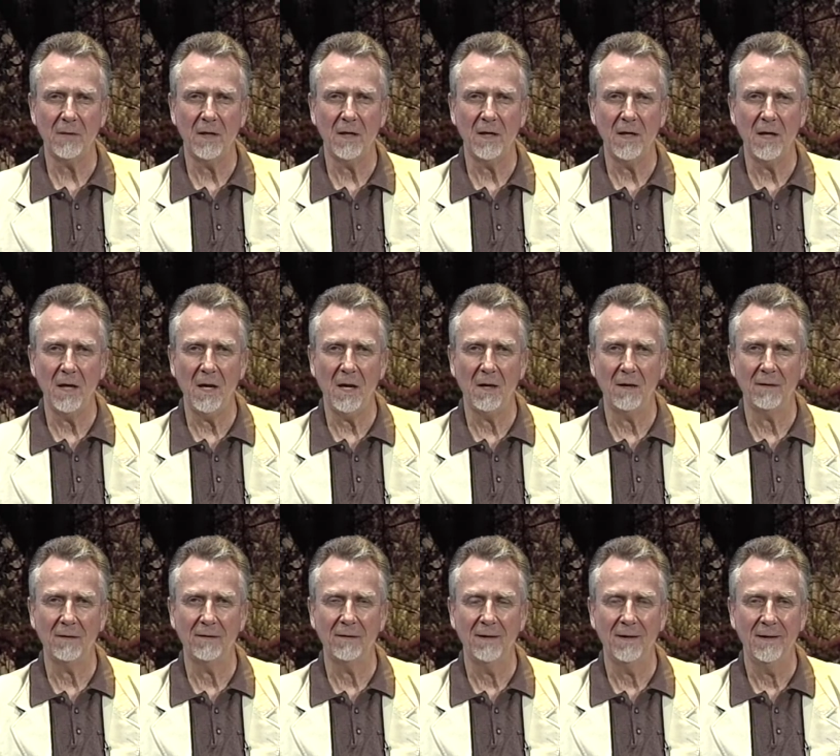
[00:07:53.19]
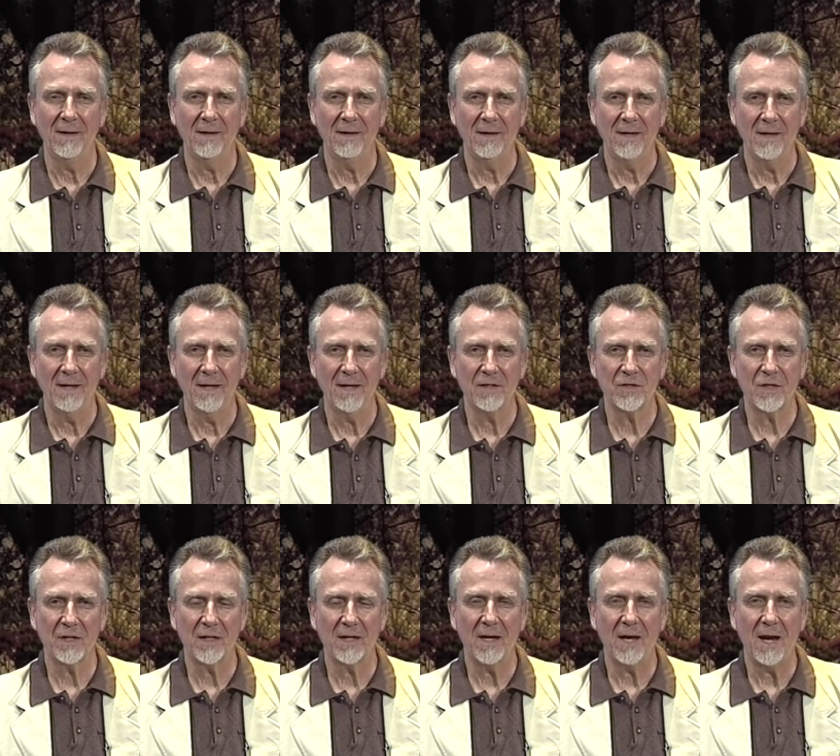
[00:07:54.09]
He has
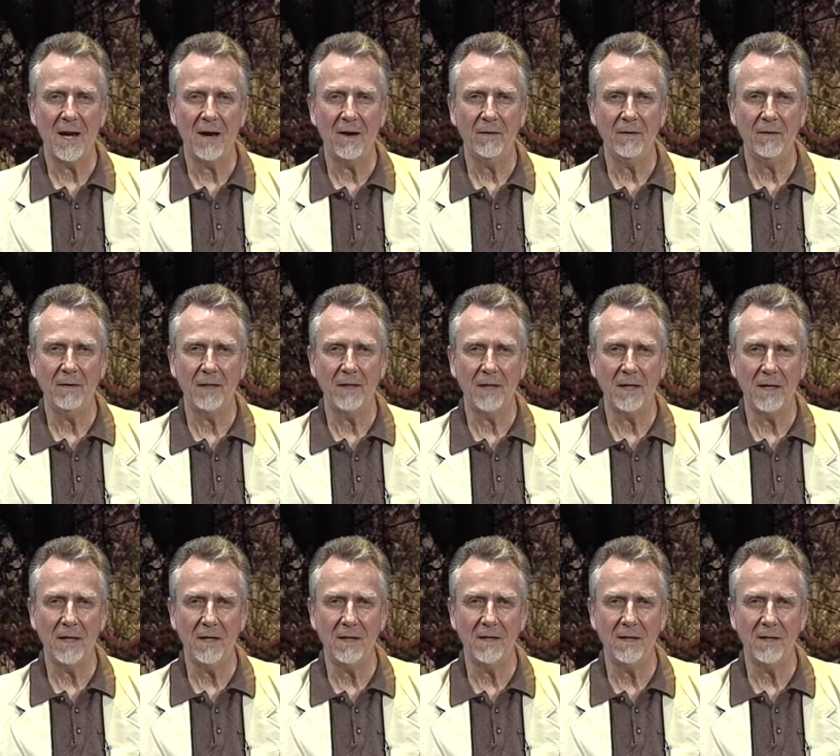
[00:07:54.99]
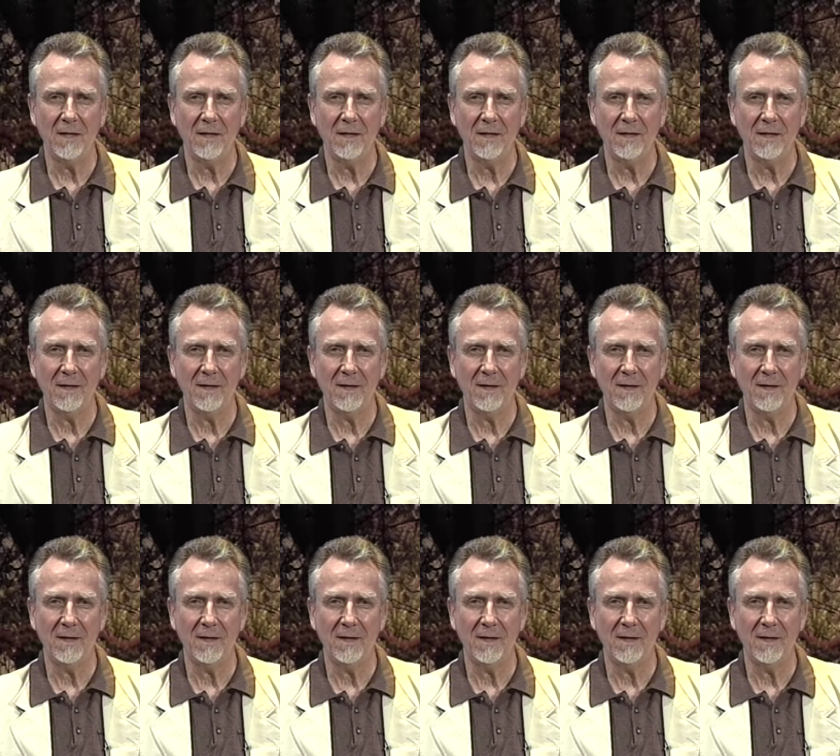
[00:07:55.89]
encountered an Indian,